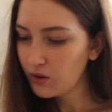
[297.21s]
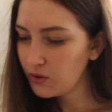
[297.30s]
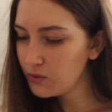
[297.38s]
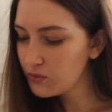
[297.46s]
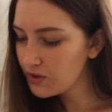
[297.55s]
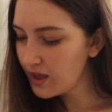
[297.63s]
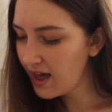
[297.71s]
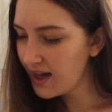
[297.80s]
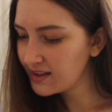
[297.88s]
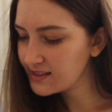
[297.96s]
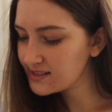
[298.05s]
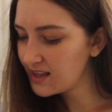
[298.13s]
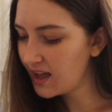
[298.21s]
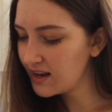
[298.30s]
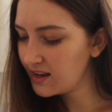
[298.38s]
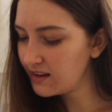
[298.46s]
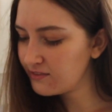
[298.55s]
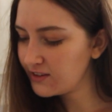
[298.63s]
Who the heck is
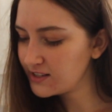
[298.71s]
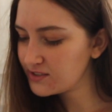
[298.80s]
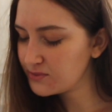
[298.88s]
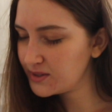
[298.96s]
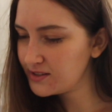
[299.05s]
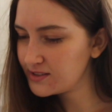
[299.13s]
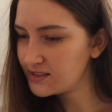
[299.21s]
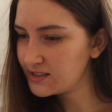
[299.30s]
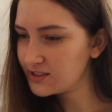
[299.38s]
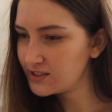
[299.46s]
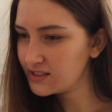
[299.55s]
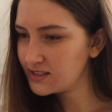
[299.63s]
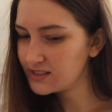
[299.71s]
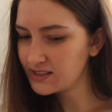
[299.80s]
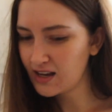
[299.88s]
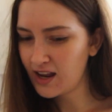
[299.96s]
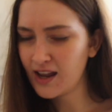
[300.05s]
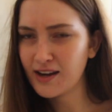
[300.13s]
getting advanced readers editions
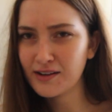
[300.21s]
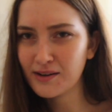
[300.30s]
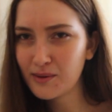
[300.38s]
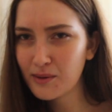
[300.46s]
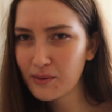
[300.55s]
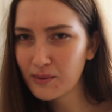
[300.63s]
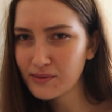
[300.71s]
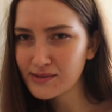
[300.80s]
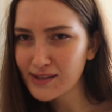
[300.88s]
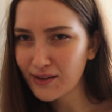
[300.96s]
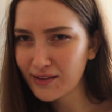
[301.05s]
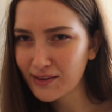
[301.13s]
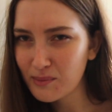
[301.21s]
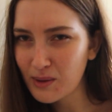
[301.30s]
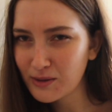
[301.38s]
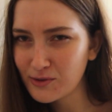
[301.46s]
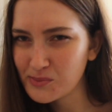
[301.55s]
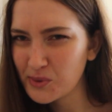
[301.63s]
and selling them
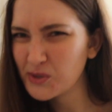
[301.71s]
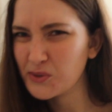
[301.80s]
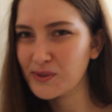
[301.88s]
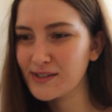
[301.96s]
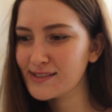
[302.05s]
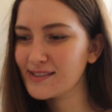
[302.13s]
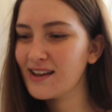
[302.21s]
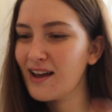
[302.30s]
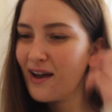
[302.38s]
at used bookstores?